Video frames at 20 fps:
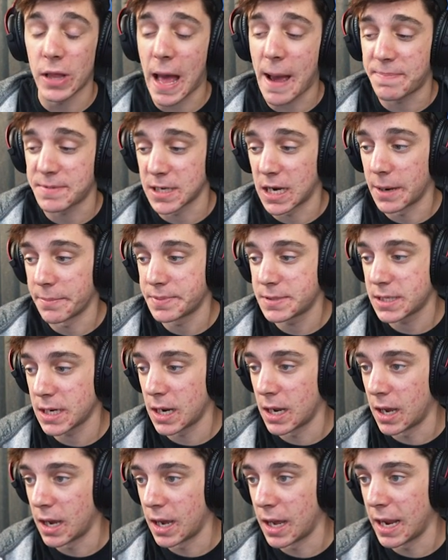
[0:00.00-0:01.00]
laptops,
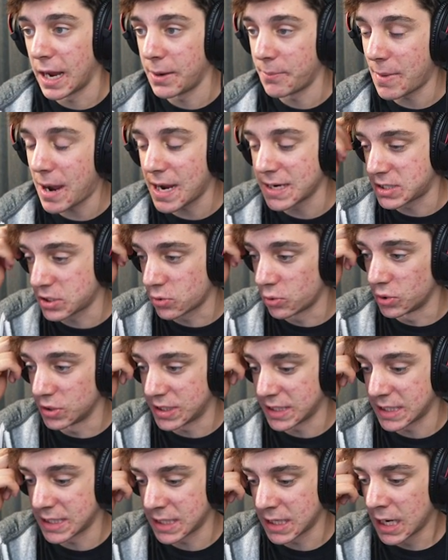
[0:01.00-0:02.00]
and my school
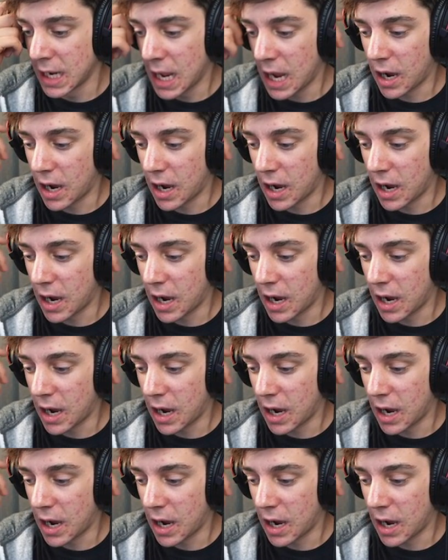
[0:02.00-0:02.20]
did,